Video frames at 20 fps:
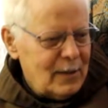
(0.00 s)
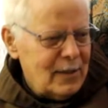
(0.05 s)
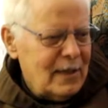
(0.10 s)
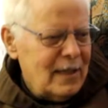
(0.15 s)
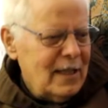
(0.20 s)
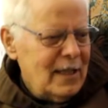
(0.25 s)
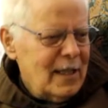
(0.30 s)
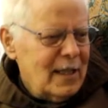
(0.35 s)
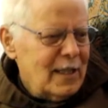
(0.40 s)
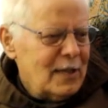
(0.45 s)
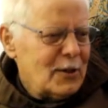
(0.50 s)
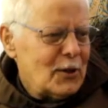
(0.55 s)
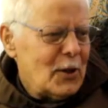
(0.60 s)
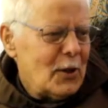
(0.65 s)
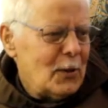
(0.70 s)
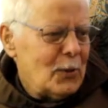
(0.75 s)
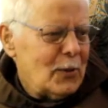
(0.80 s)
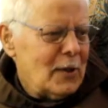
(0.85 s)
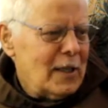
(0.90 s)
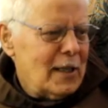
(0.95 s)
Uh,
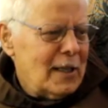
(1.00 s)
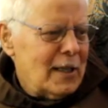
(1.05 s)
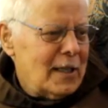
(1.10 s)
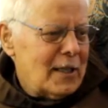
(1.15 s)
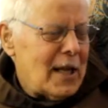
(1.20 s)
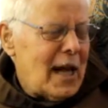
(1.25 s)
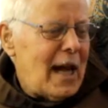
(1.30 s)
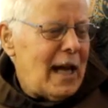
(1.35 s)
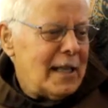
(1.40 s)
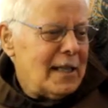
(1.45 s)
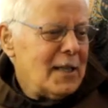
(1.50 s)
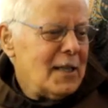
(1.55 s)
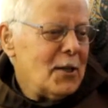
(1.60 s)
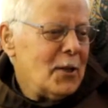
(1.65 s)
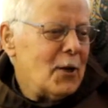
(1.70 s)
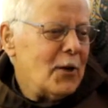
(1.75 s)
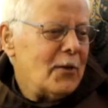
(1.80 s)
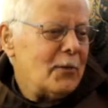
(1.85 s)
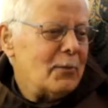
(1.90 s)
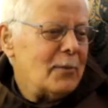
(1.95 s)
so the
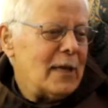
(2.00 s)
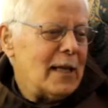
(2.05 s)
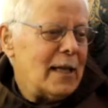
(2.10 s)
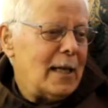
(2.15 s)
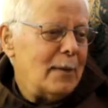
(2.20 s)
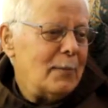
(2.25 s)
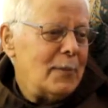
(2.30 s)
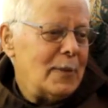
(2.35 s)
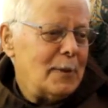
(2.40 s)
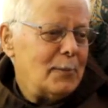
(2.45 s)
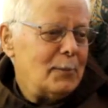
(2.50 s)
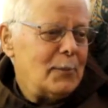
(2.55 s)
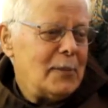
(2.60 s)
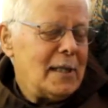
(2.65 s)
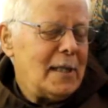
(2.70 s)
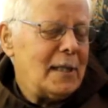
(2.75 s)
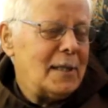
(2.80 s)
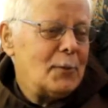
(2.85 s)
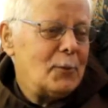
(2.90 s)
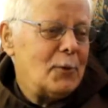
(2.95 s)
idea of becoming a
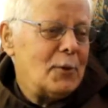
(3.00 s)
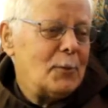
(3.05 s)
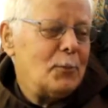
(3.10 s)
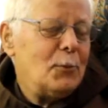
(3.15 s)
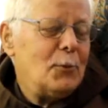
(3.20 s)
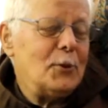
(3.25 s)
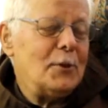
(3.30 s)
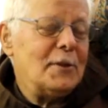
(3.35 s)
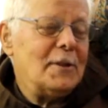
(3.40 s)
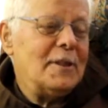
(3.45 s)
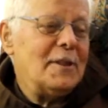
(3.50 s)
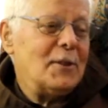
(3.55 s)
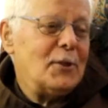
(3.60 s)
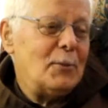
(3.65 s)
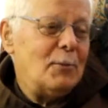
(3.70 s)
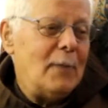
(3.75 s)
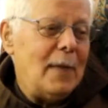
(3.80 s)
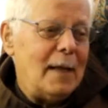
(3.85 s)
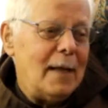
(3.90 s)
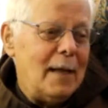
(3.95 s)
priest was put
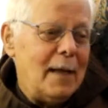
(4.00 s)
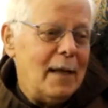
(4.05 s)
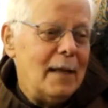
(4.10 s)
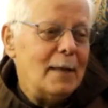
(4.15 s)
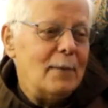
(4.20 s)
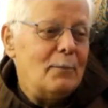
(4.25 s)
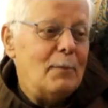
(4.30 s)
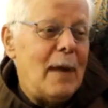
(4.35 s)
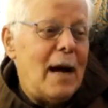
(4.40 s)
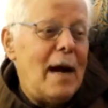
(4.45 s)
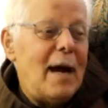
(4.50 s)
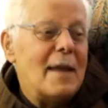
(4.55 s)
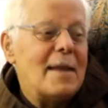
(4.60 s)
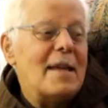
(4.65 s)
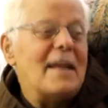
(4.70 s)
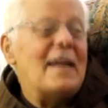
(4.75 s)
into my head by